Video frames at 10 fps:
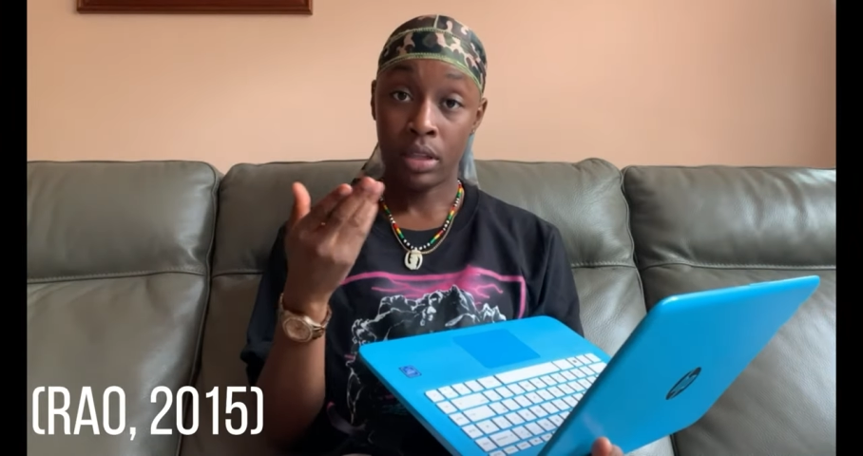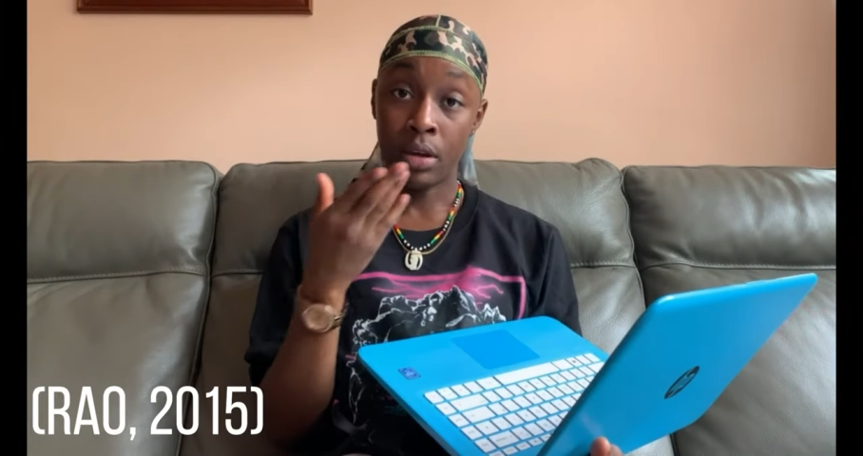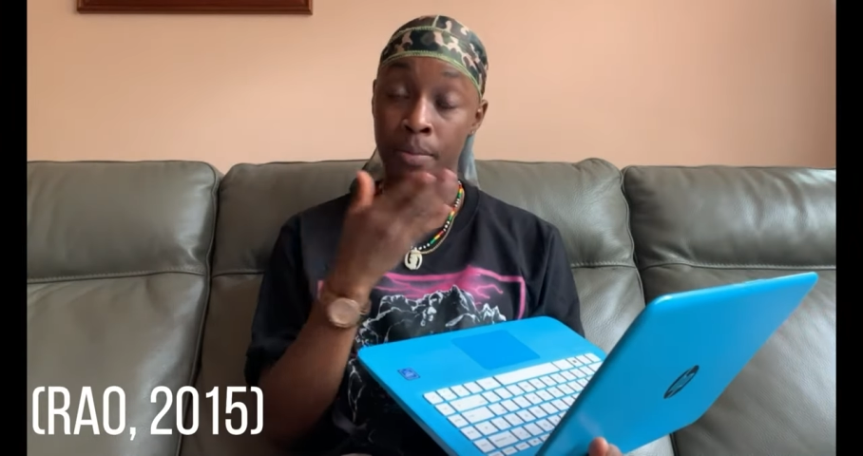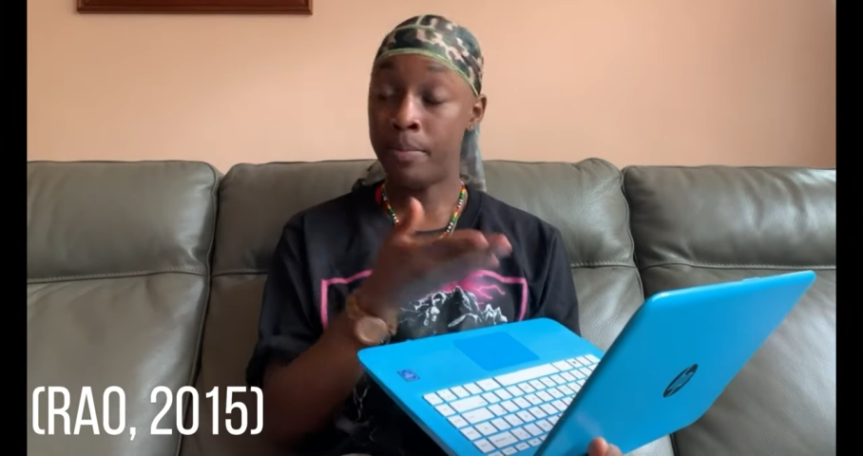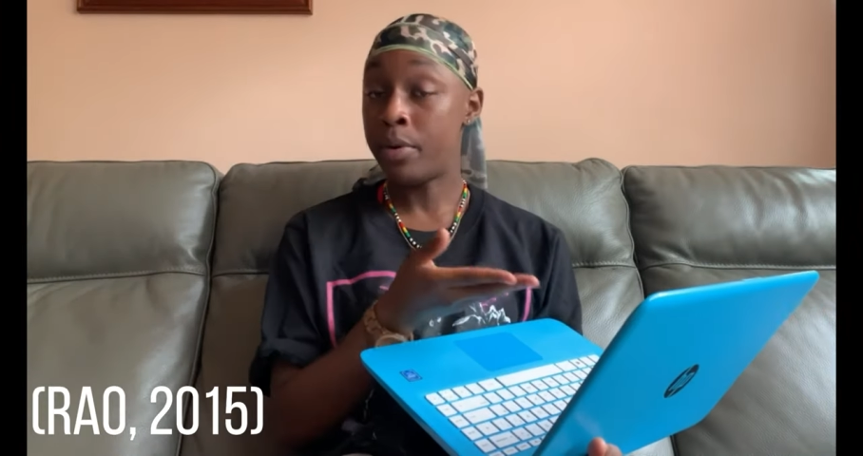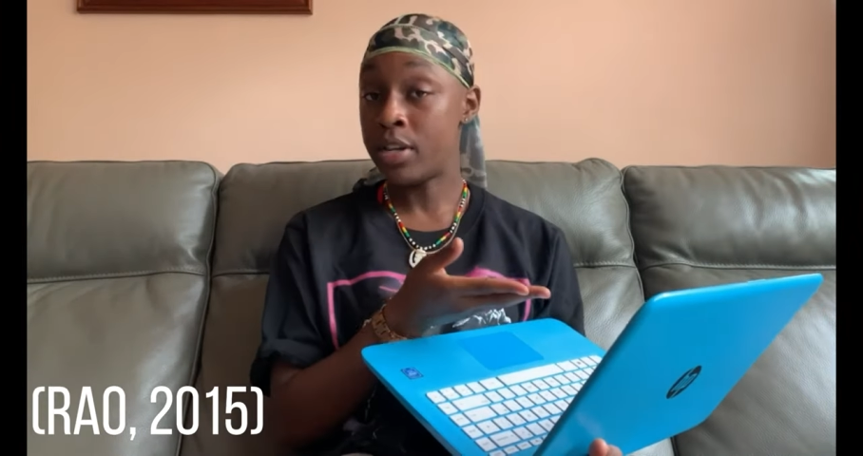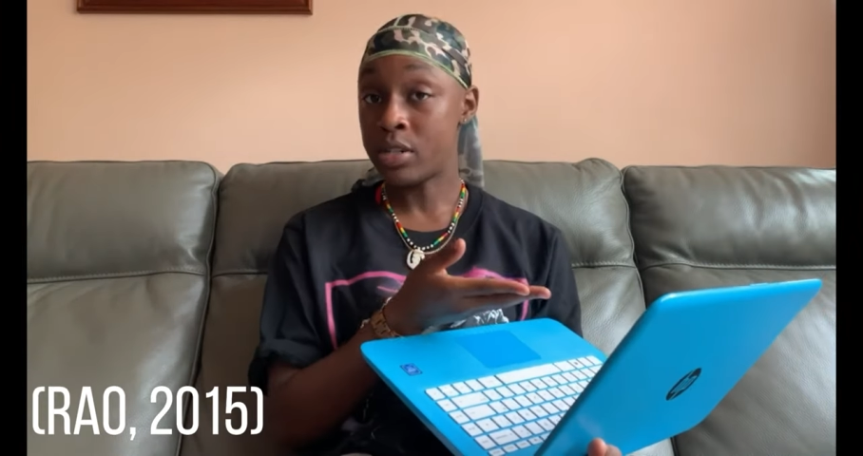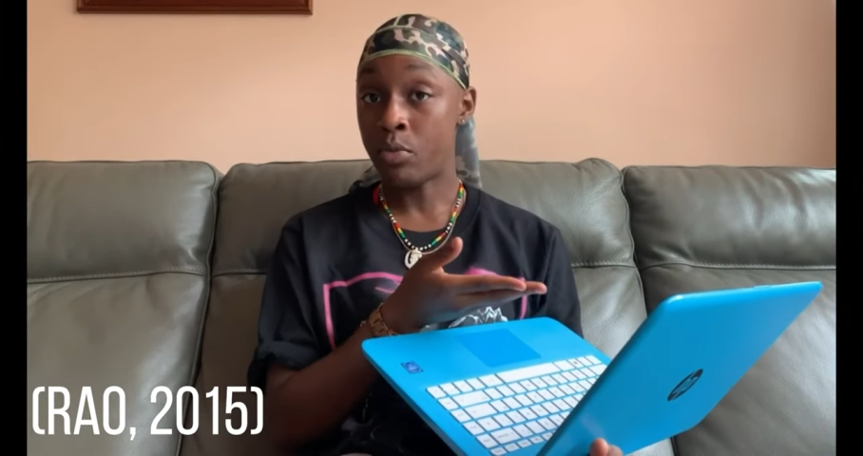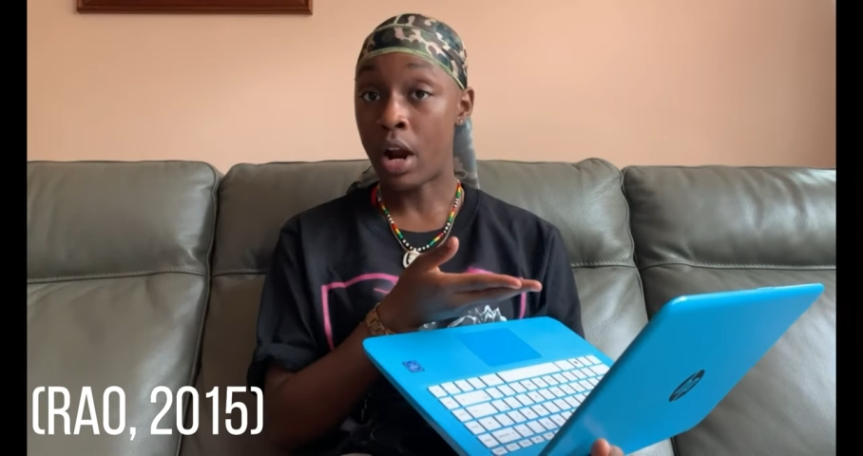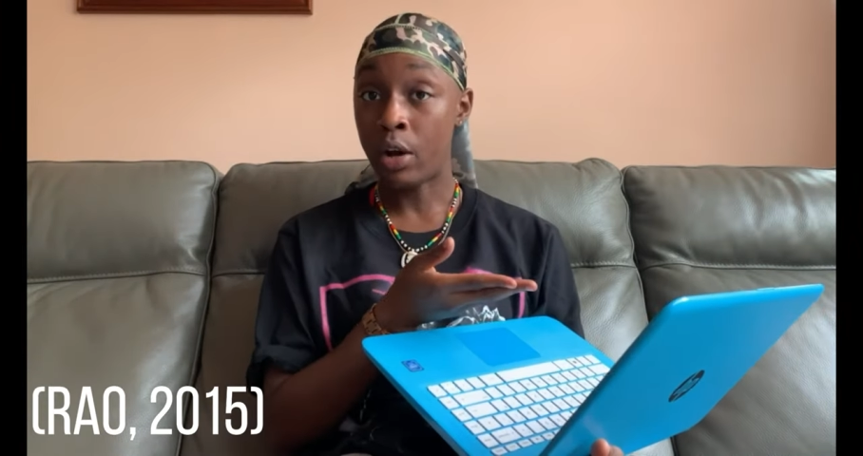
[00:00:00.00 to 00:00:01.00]
the
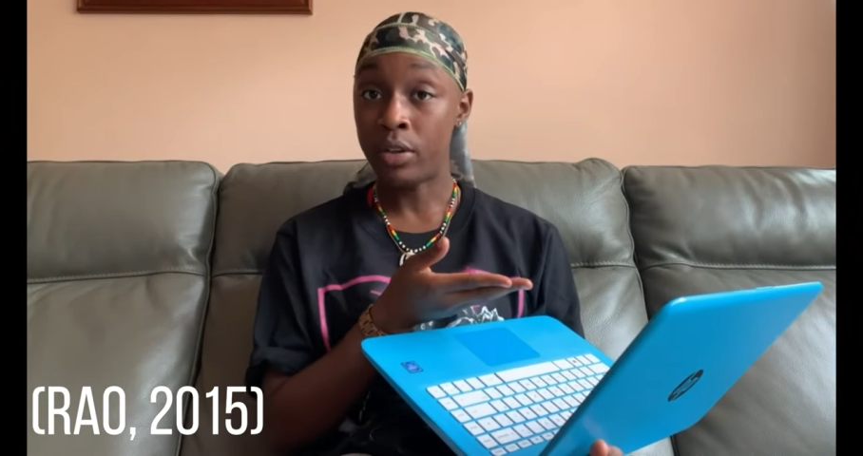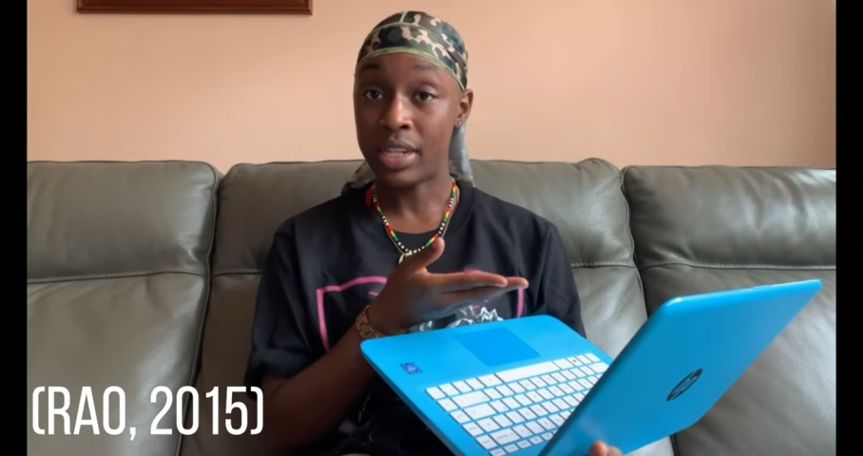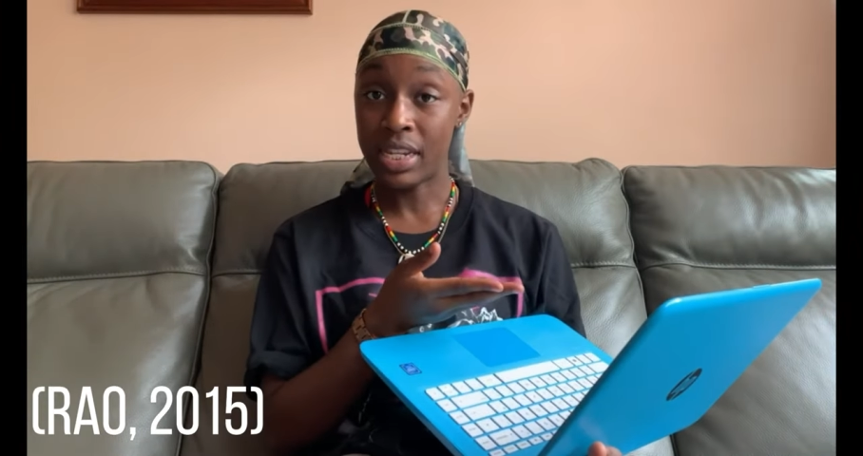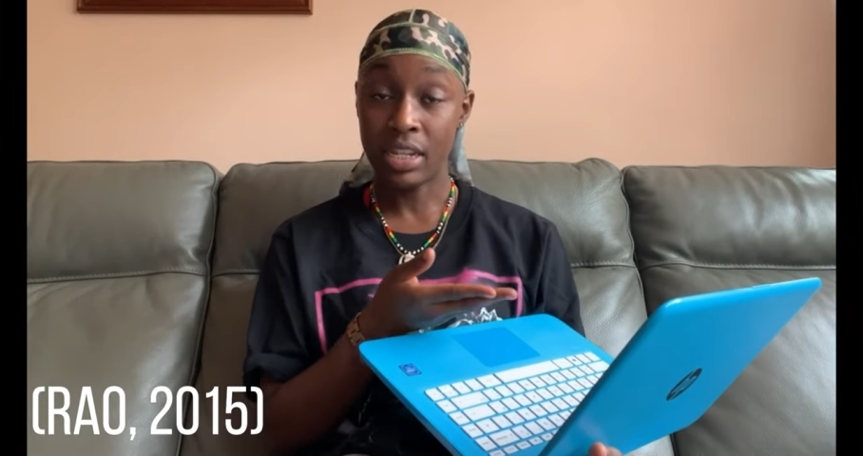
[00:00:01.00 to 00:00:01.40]
person where I got this